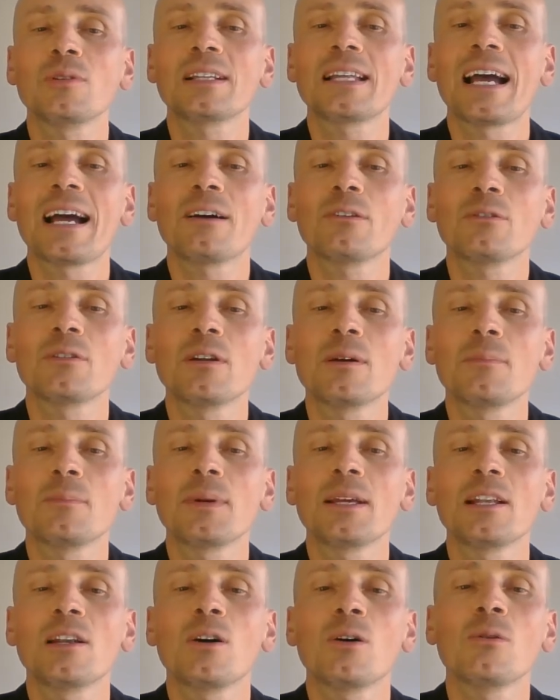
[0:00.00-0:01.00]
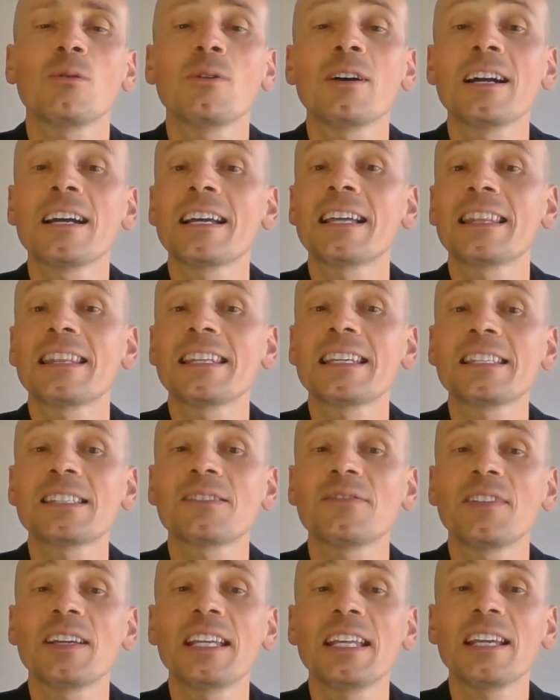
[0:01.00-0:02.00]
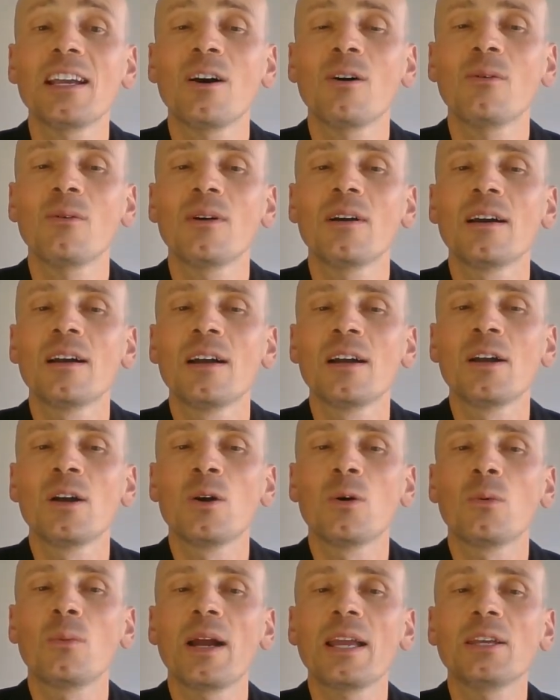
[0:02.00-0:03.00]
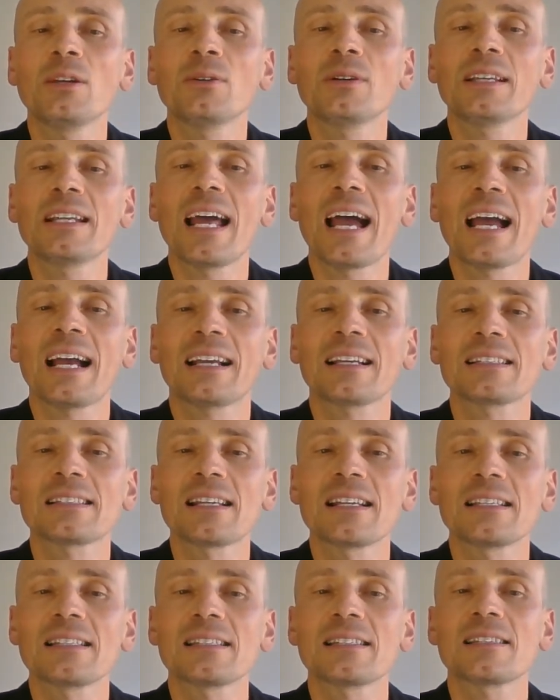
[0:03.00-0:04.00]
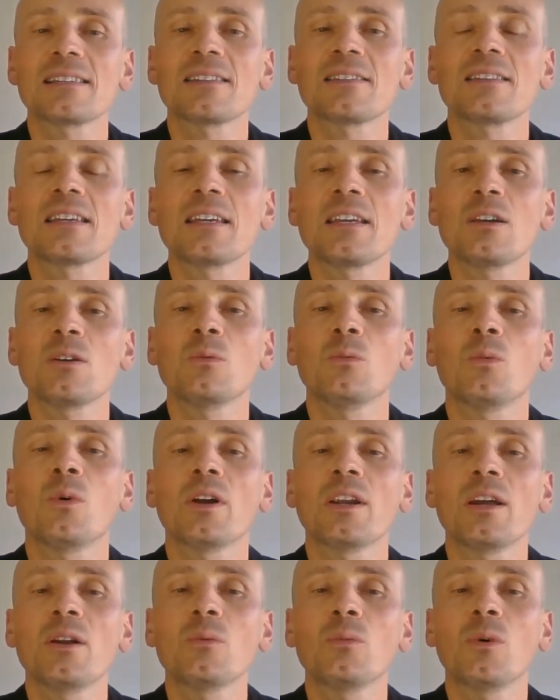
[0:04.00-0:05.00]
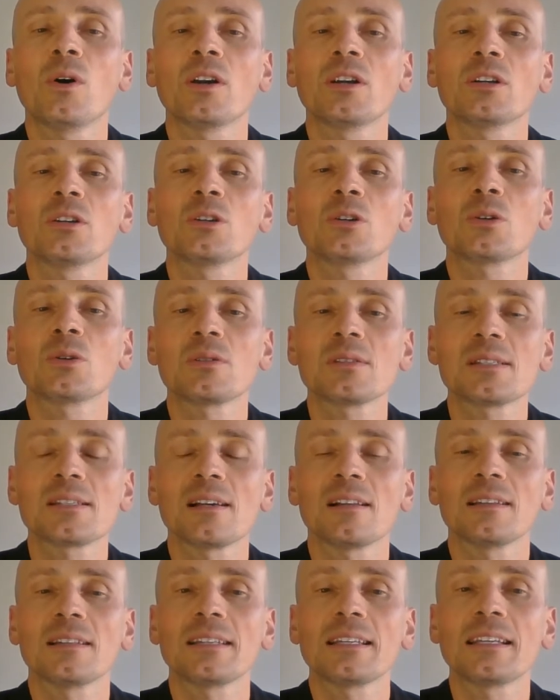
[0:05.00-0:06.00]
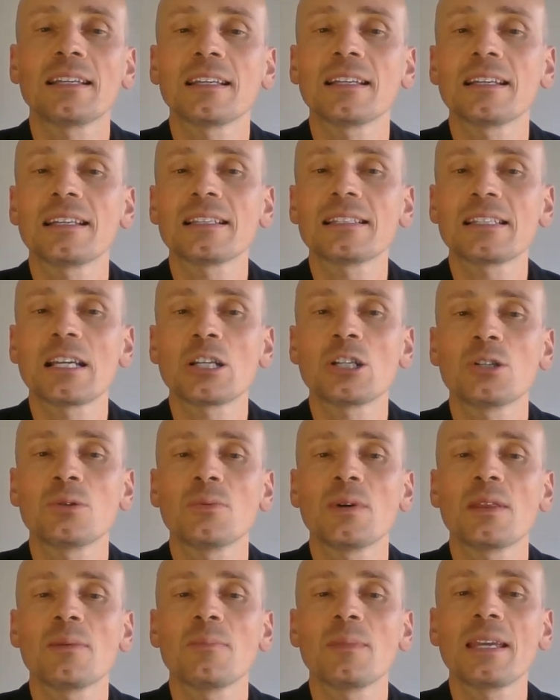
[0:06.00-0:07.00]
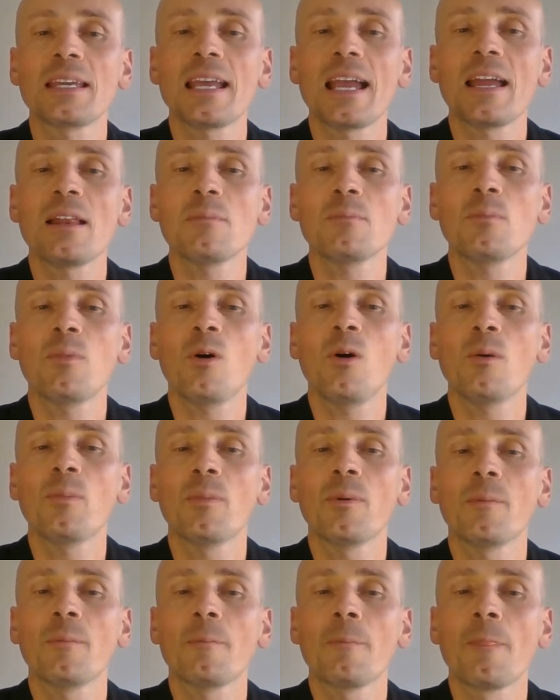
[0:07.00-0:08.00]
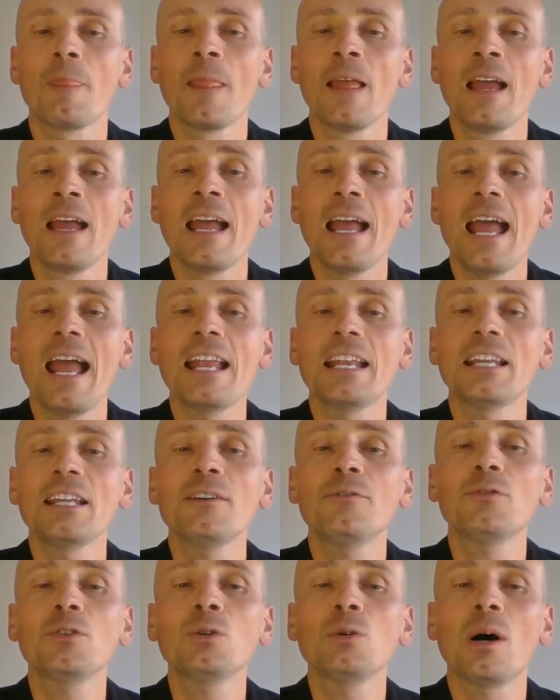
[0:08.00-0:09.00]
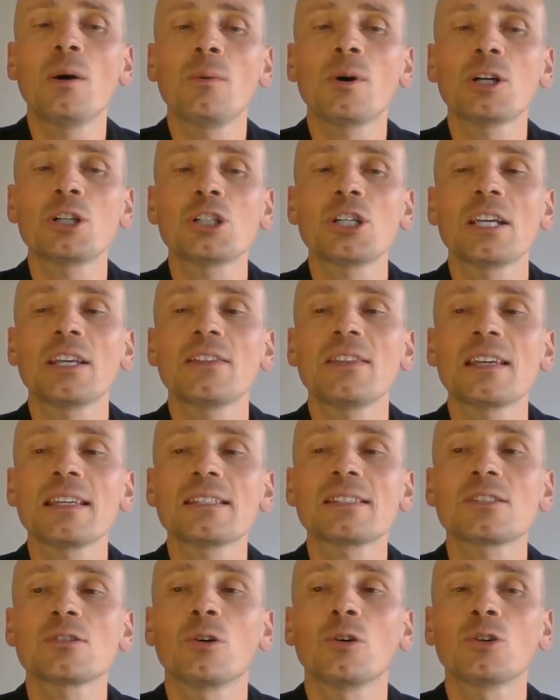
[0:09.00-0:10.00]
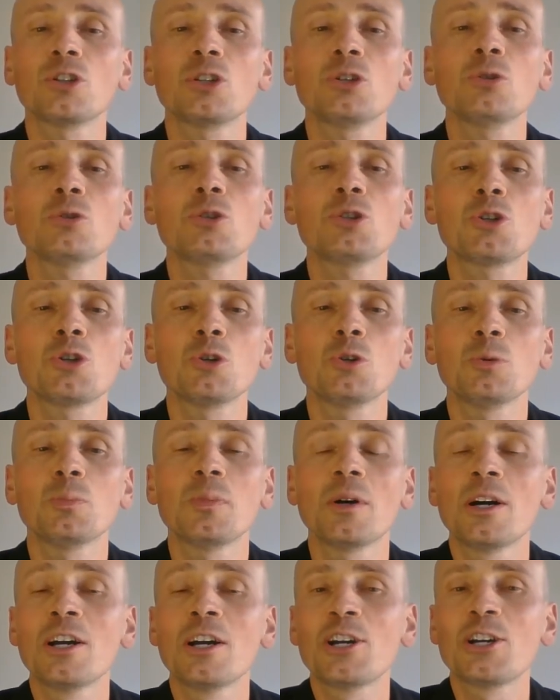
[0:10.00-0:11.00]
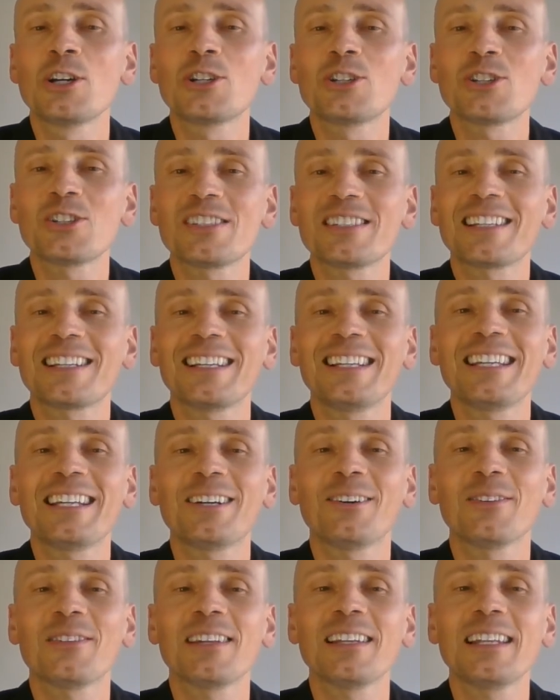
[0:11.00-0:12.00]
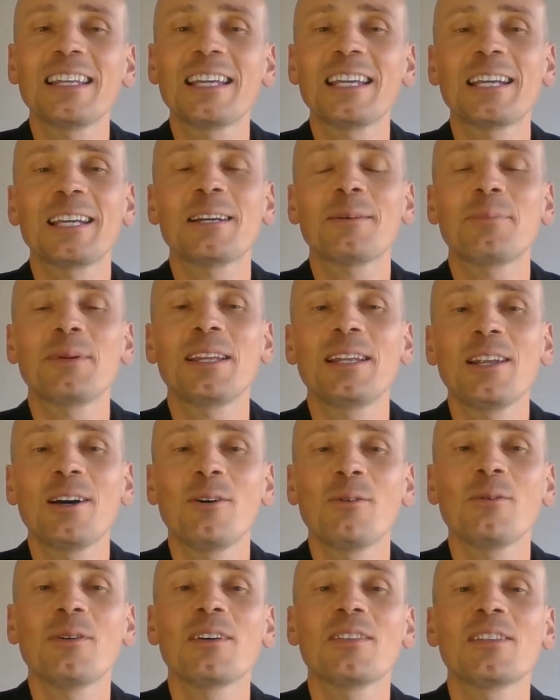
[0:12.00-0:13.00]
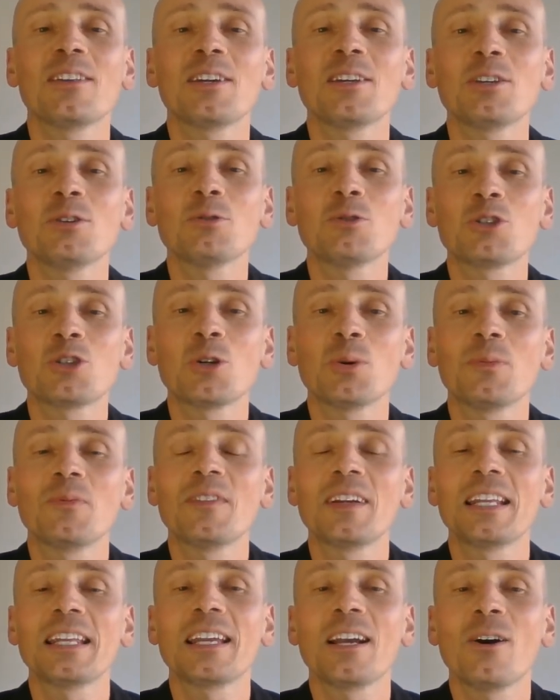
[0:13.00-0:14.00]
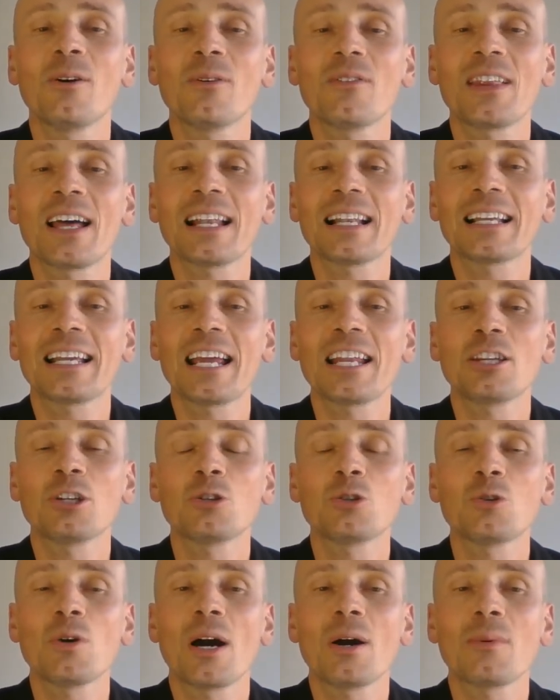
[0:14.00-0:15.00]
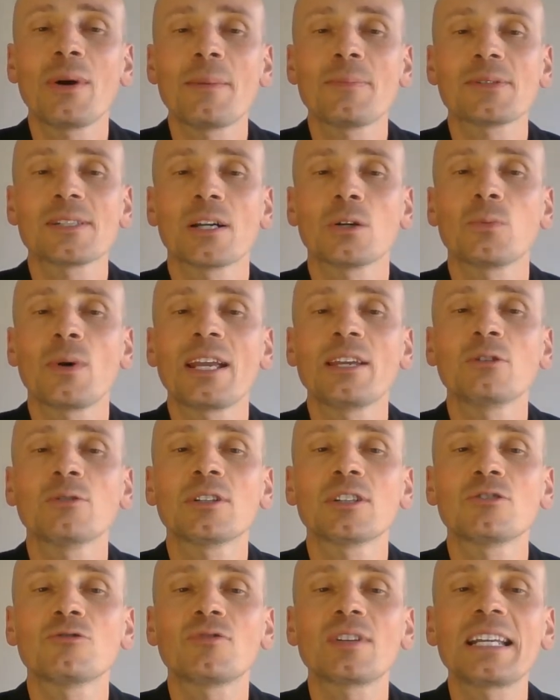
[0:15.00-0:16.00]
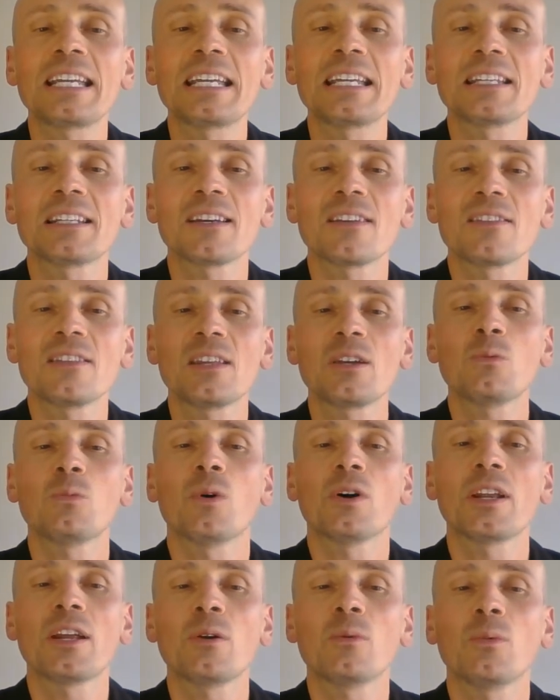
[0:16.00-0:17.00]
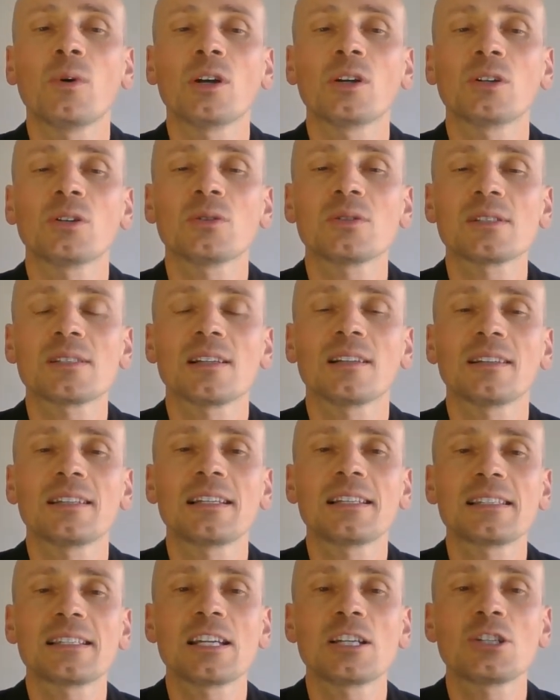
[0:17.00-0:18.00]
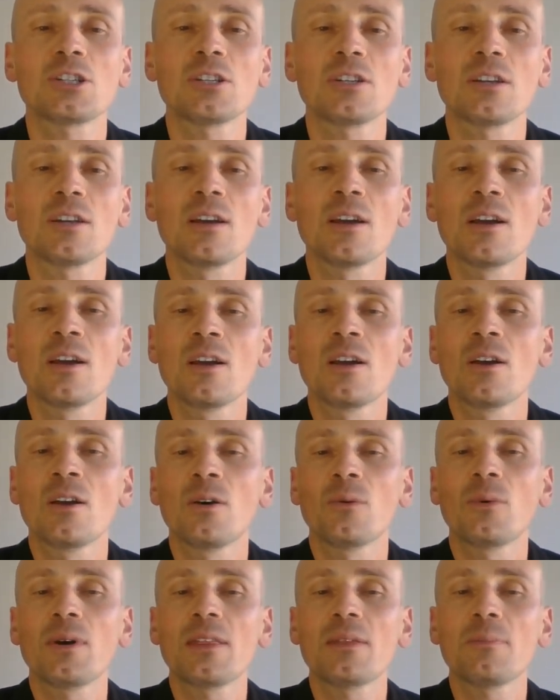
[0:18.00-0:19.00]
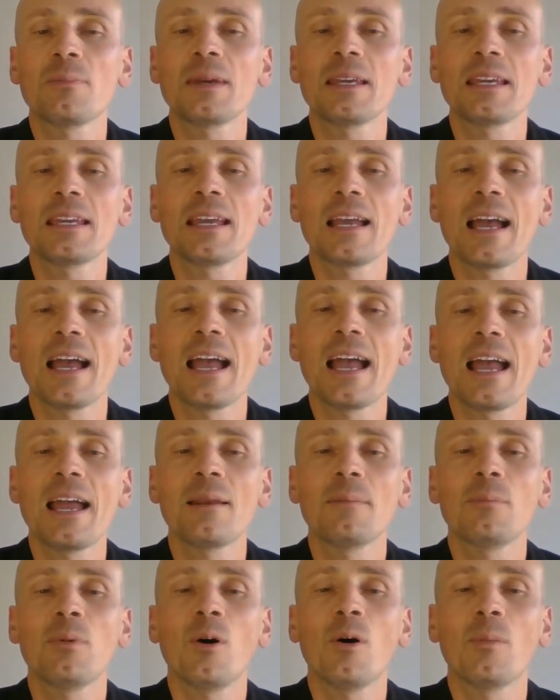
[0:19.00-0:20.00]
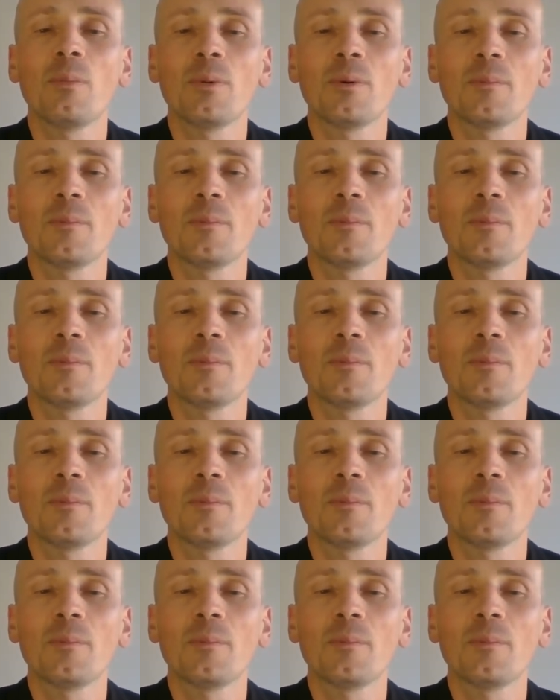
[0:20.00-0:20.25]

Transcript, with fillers: down below this video where you can access the one-on-one consulting session with me and Bob. And if you are watching this on YouTube, just click on the link below the YouTube video. That'll get you to our website where you can read the one-on-one consulting session with me and Bob.